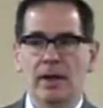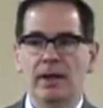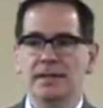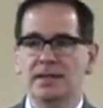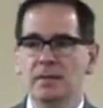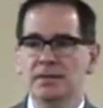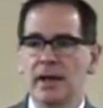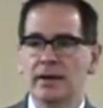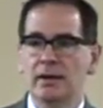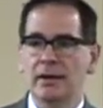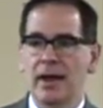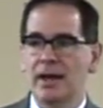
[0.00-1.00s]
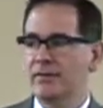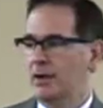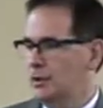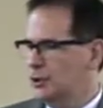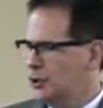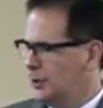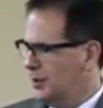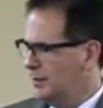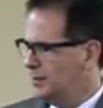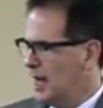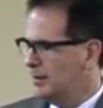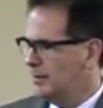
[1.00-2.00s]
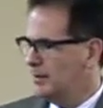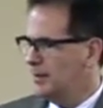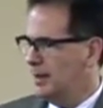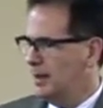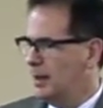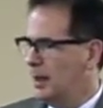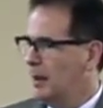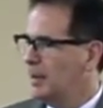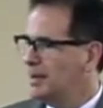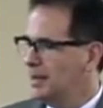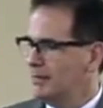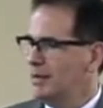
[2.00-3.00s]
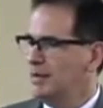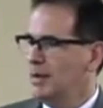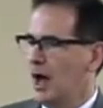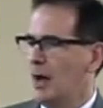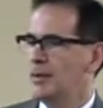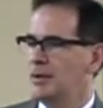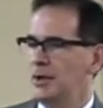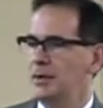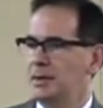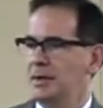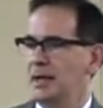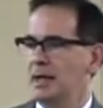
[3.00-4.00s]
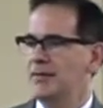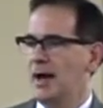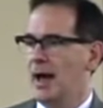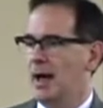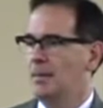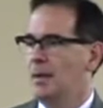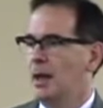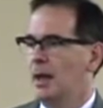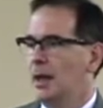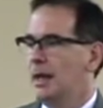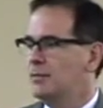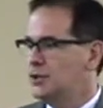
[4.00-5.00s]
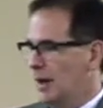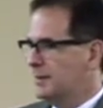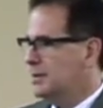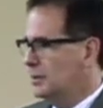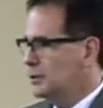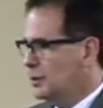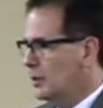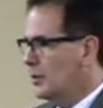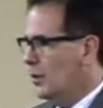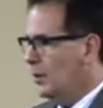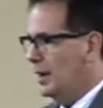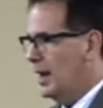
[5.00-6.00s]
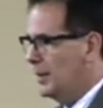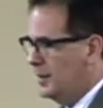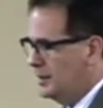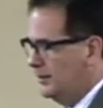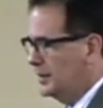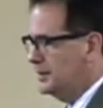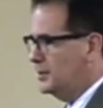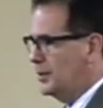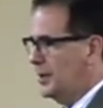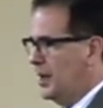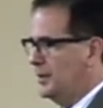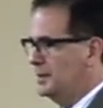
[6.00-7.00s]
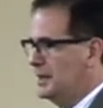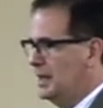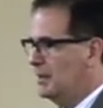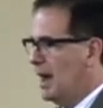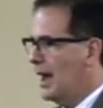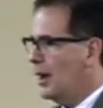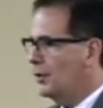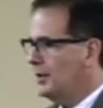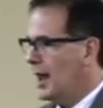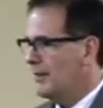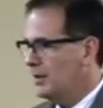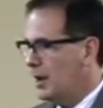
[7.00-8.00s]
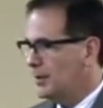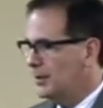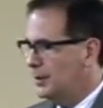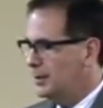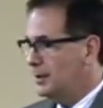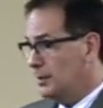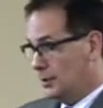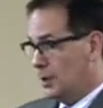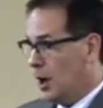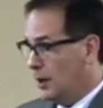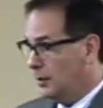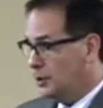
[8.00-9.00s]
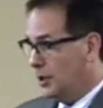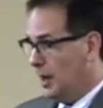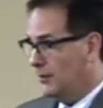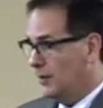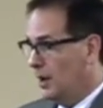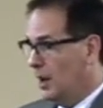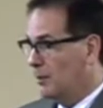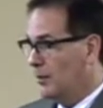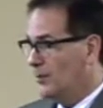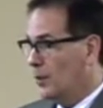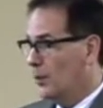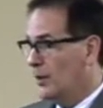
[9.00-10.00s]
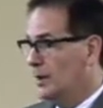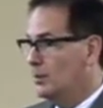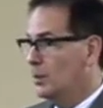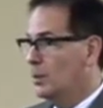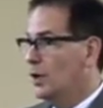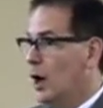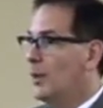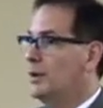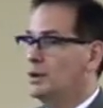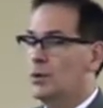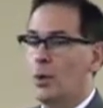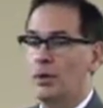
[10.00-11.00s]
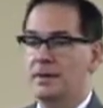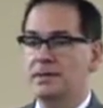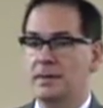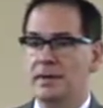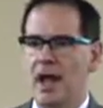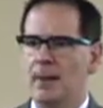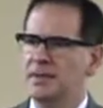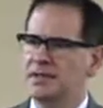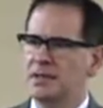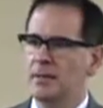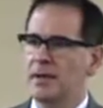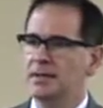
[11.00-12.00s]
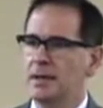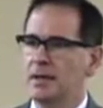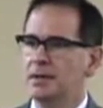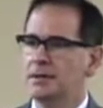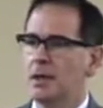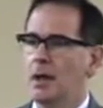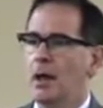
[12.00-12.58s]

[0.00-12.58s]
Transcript: And it seems like a kind of an intuitive type of a thing, but giving the opportunity, if Jeff's in the drug court and I'm the defense attorney on the team, I don't have the opportunity to talk to Jeff before we go into court and something happens. Does that make sense?